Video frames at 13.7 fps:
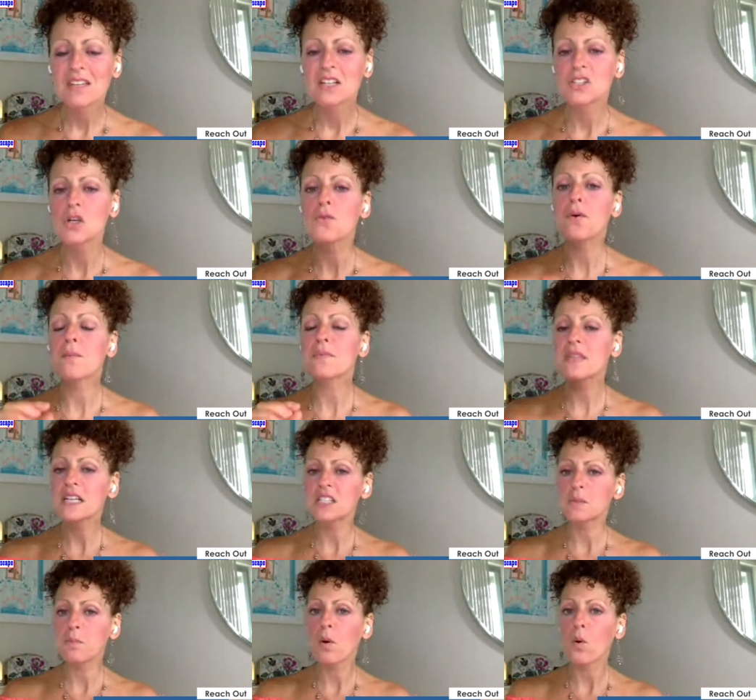So from
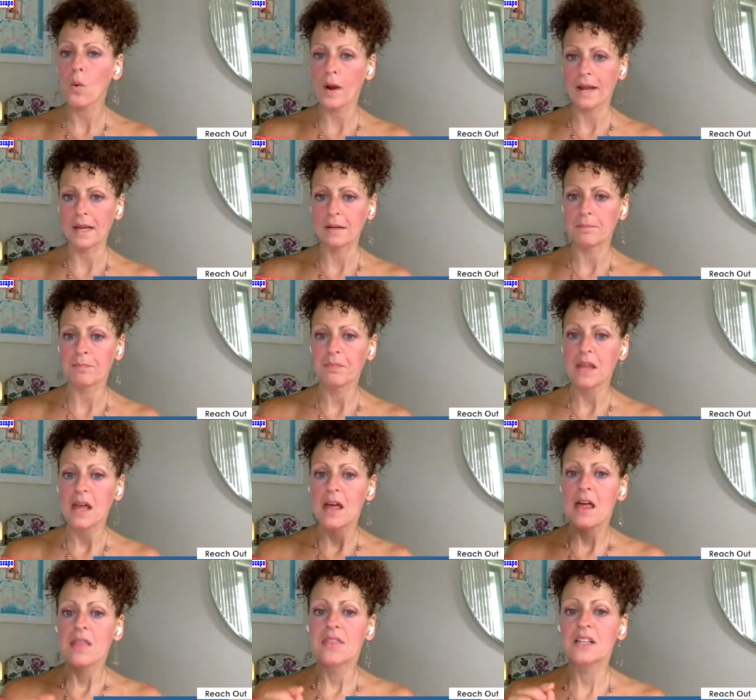this point,
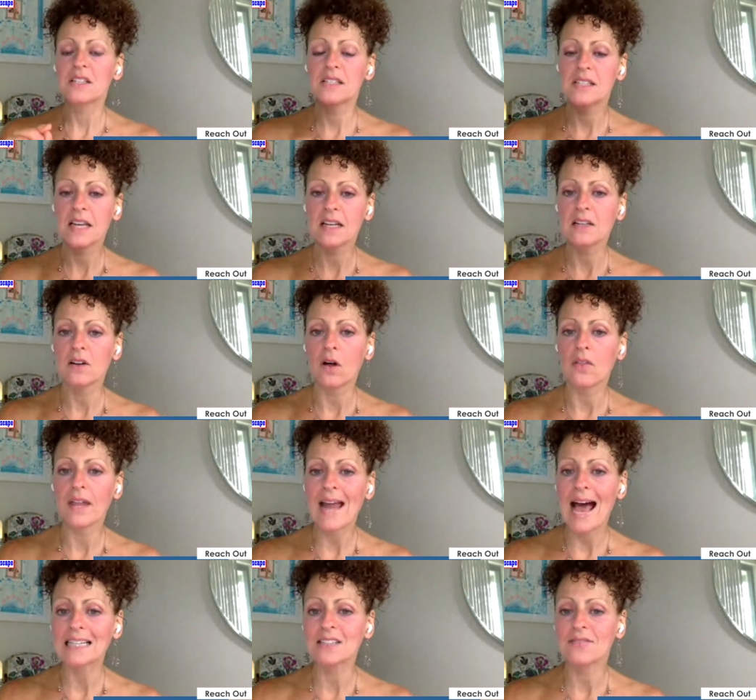the signal that
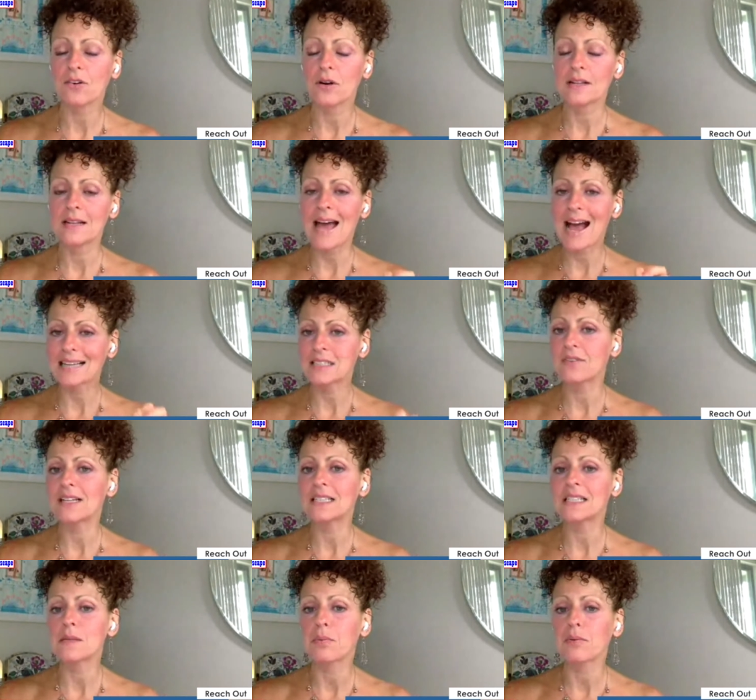
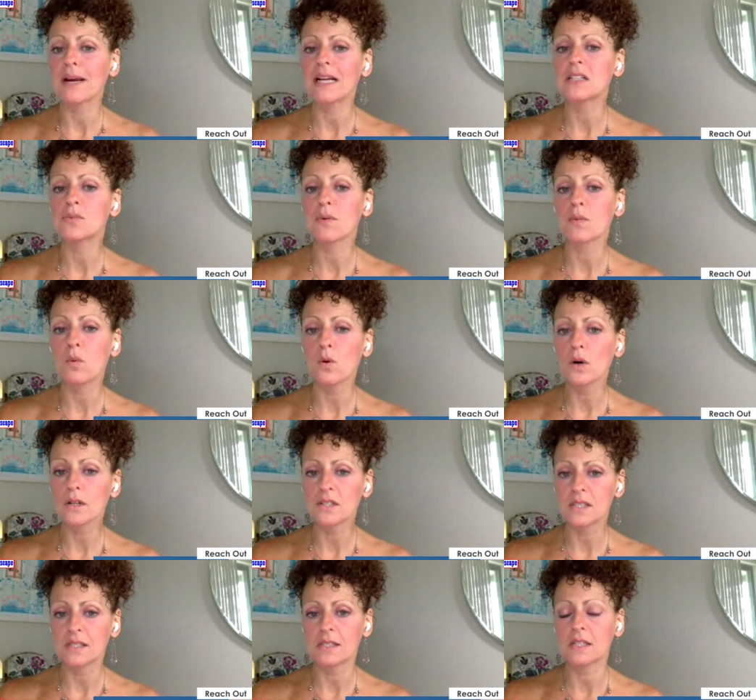activates the brain's reward
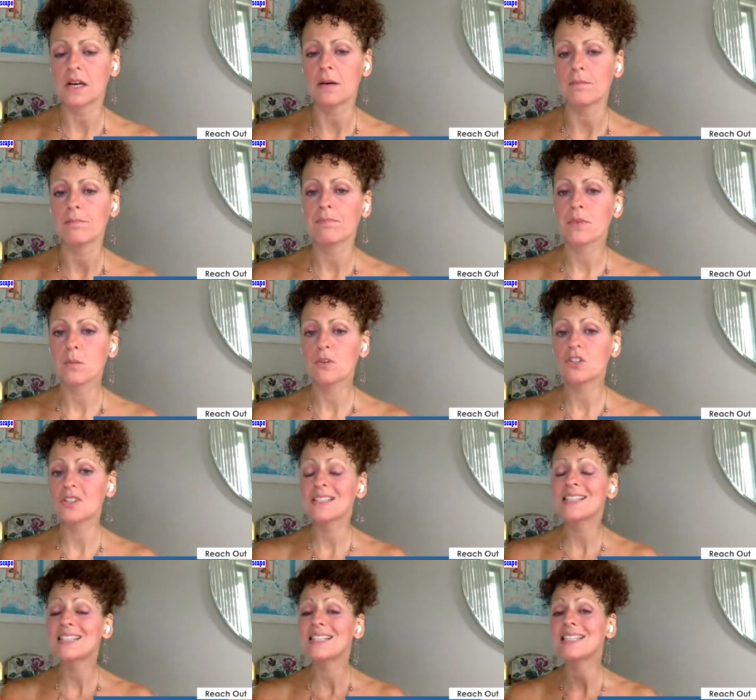system, which is
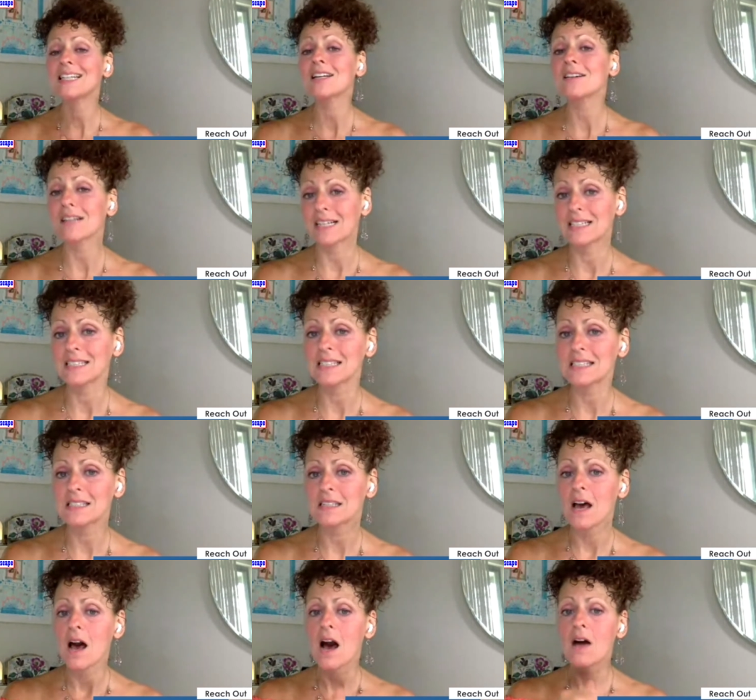a series
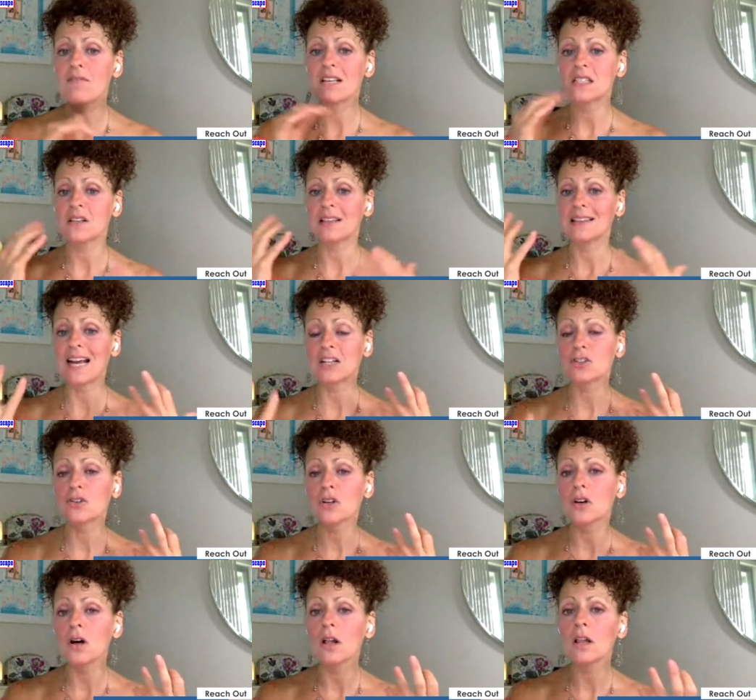of these
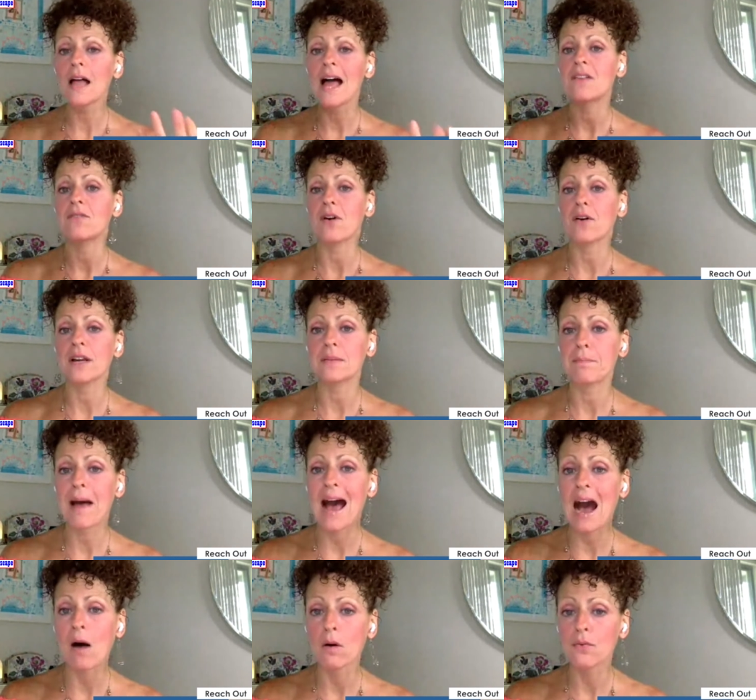electrical and very
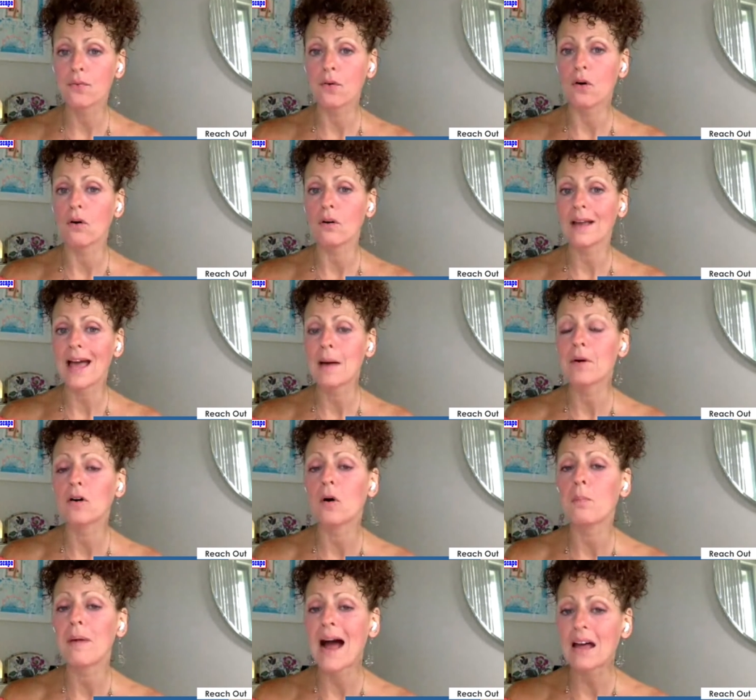powerful
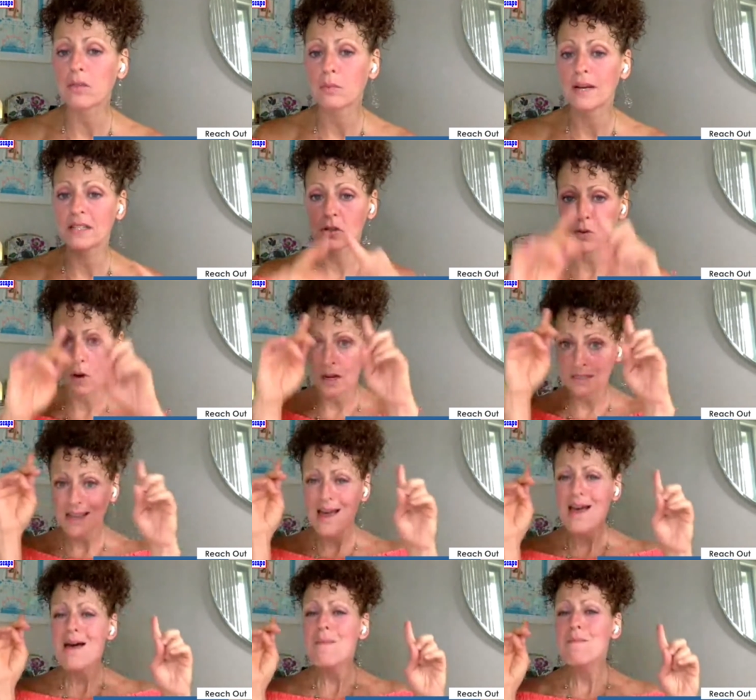chemical pathways across
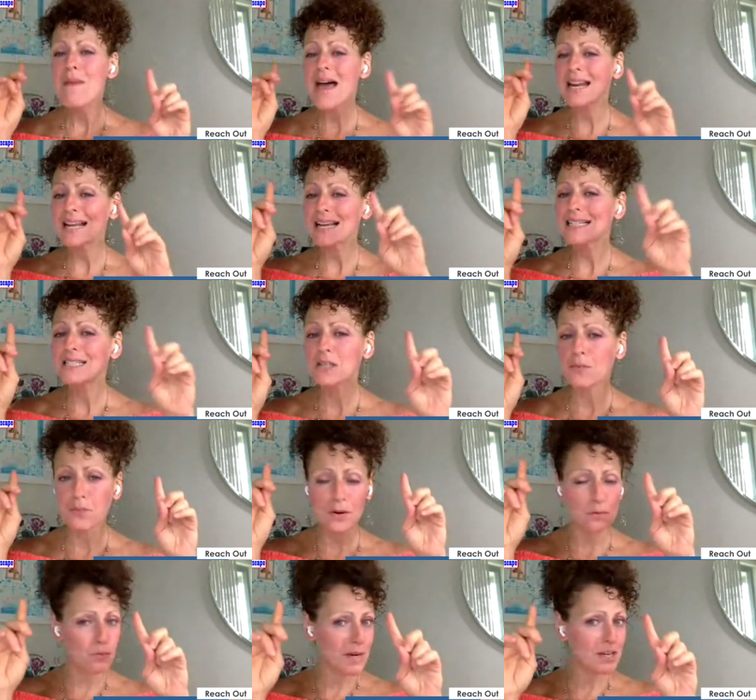many
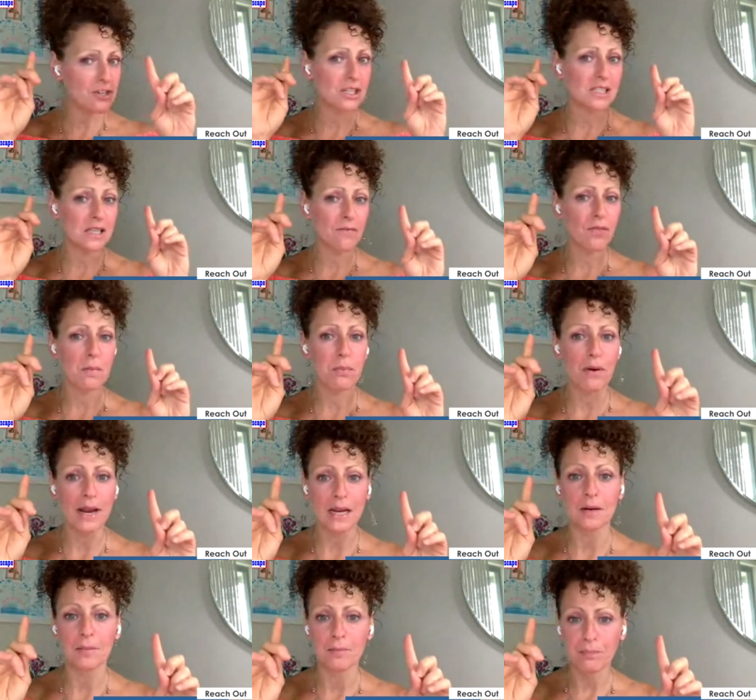different regions of the brain.